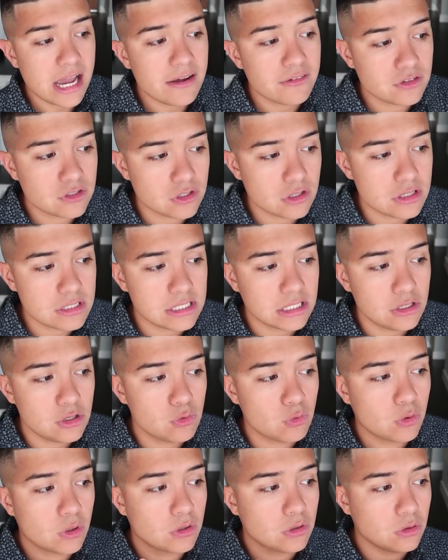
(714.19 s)
have shirts that
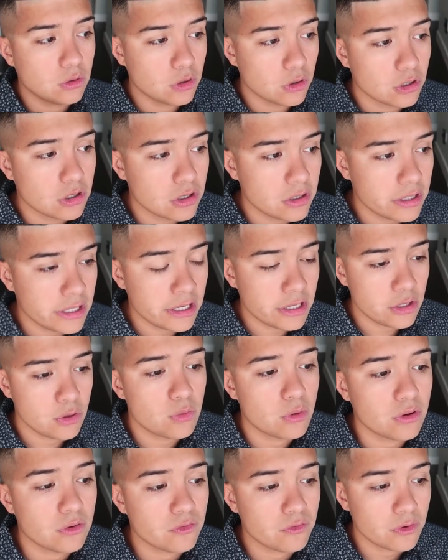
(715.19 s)
you would look good in,
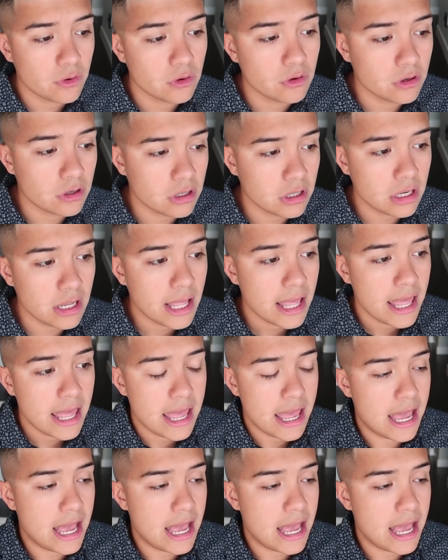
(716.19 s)
you would feel good,